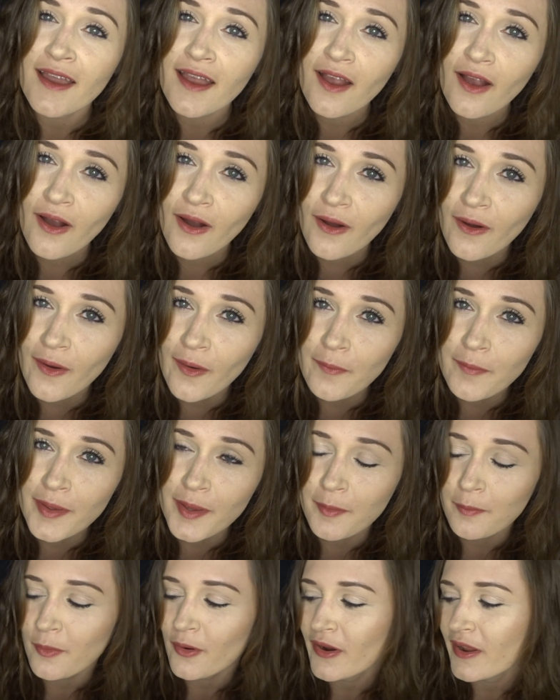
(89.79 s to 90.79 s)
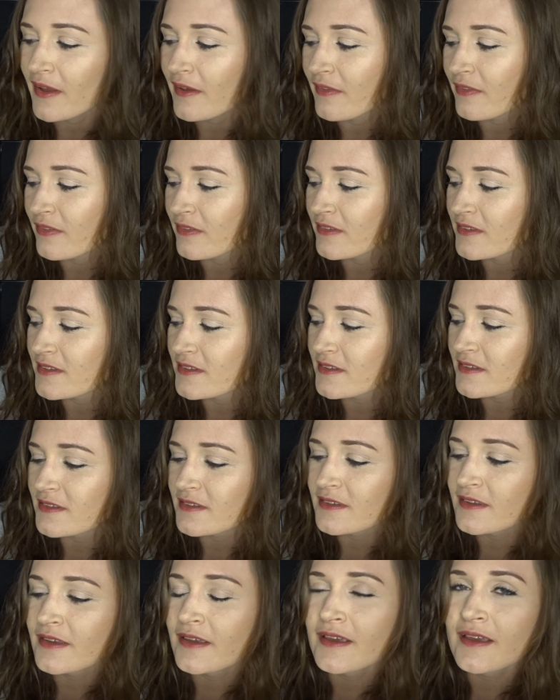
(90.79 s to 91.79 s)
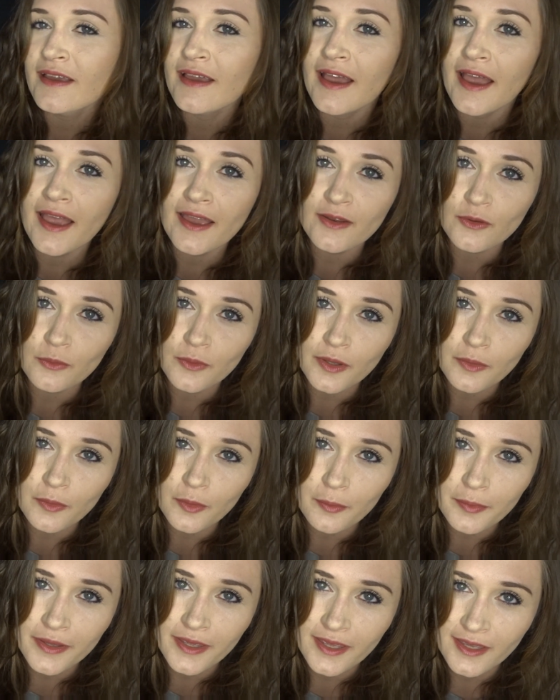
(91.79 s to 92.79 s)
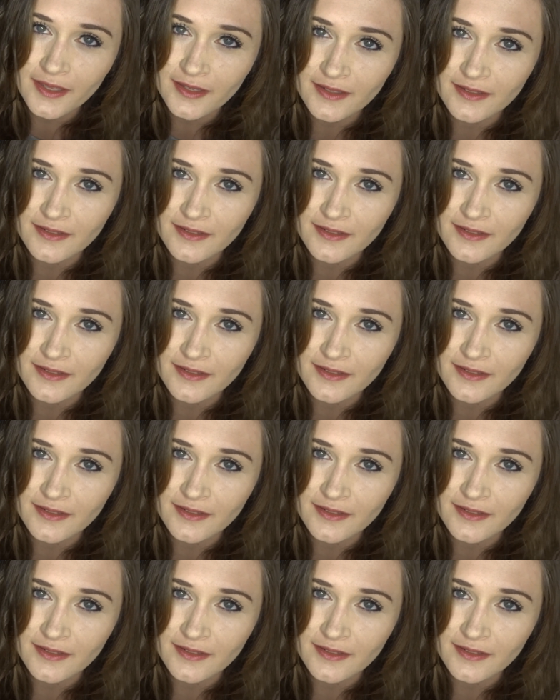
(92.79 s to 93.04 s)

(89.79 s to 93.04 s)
calming breaths, and we will begin.